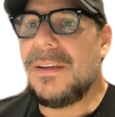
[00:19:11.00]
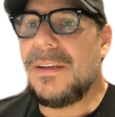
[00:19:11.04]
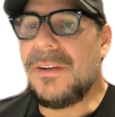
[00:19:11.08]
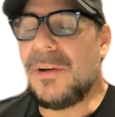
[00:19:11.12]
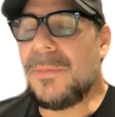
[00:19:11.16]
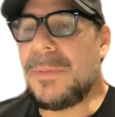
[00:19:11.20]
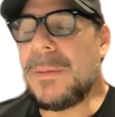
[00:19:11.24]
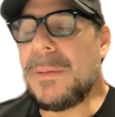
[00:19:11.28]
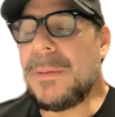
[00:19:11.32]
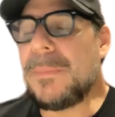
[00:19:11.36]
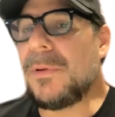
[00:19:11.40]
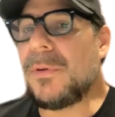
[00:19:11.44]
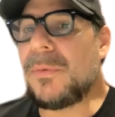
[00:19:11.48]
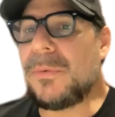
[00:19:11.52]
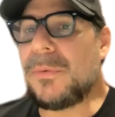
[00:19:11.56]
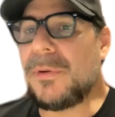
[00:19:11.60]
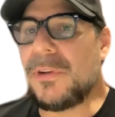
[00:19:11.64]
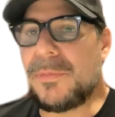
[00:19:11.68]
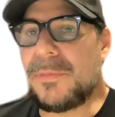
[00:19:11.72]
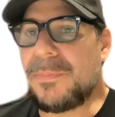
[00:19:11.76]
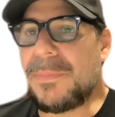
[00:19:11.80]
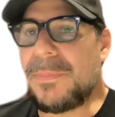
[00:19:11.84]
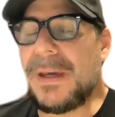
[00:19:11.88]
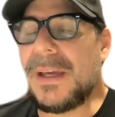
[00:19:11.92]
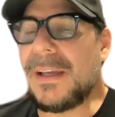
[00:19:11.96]
People
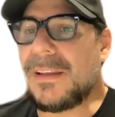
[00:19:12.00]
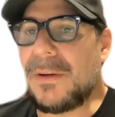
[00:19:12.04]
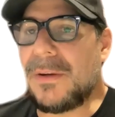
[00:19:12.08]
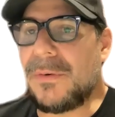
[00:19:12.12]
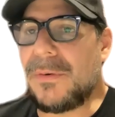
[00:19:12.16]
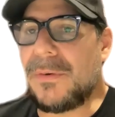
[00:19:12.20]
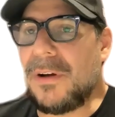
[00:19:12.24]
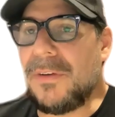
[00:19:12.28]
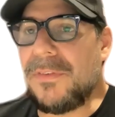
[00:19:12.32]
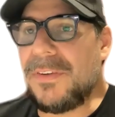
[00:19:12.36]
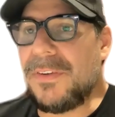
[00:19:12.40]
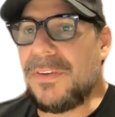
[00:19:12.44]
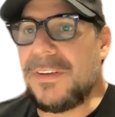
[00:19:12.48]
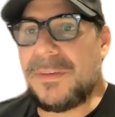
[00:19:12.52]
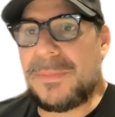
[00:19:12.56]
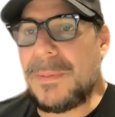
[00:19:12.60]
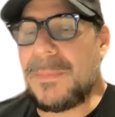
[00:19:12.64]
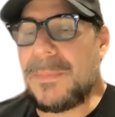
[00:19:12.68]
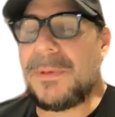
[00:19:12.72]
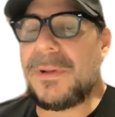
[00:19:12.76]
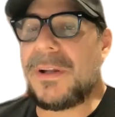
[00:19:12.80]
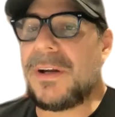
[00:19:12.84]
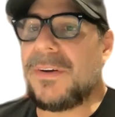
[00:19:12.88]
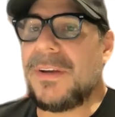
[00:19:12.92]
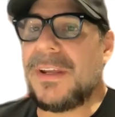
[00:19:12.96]
respect their office.
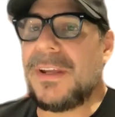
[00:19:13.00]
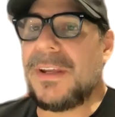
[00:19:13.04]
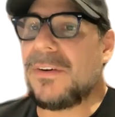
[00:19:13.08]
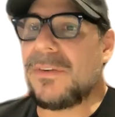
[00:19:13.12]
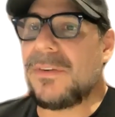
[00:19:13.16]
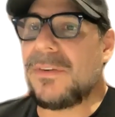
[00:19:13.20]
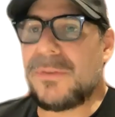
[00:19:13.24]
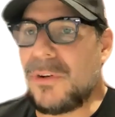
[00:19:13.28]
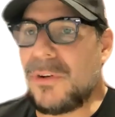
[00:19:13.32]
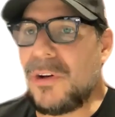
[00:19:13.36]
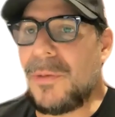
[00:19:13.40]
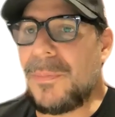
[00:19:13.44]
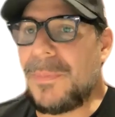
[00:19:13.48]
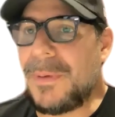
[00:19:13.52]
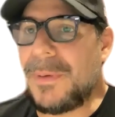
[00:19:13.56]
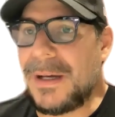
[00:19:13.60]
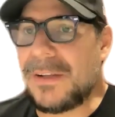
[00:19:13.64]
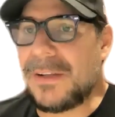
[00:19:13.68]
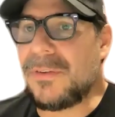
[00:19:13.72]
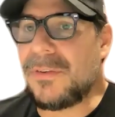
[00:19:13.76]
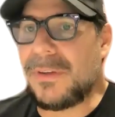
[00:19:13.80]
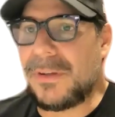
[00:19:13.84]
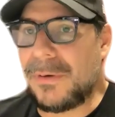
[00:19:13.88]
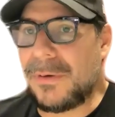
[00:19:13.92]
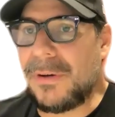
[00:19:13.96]
People are eager to go
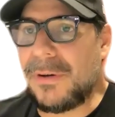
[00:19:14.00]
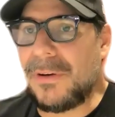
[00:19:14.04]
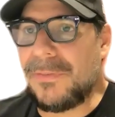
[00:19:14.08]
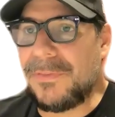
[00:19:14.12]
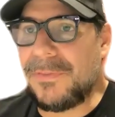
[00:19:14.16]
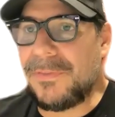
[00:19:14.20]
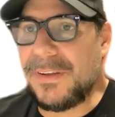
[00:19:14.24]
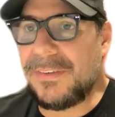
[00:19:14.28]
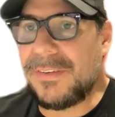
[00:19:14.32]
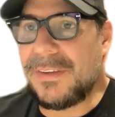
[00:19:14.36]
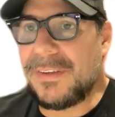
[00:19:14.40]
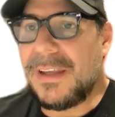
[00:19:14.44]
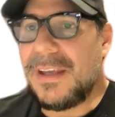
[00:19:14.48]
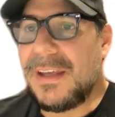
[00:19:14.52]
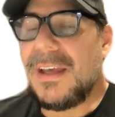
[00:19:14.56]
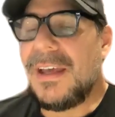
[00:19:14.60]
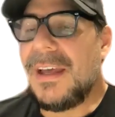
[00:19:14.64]
back to their office,